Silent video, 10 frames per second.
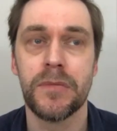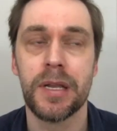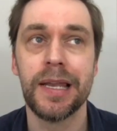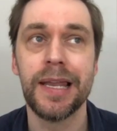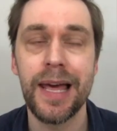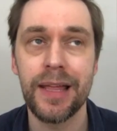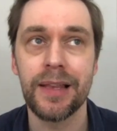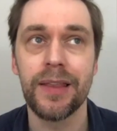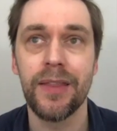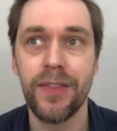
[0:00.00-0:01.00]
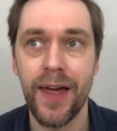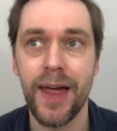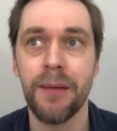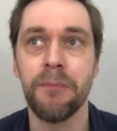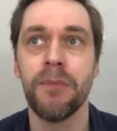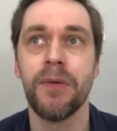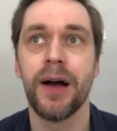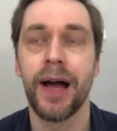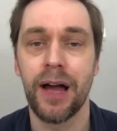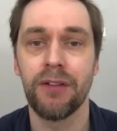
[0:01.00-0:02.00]
Let them
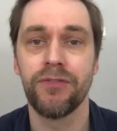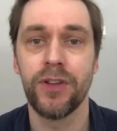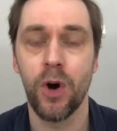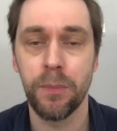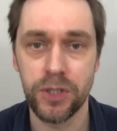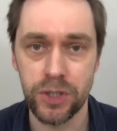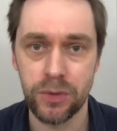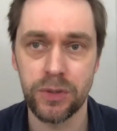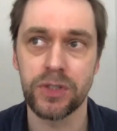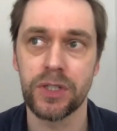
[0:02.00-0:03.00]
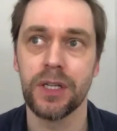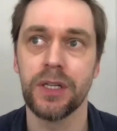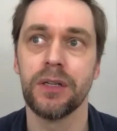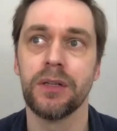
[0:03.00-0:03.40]
have the opportunity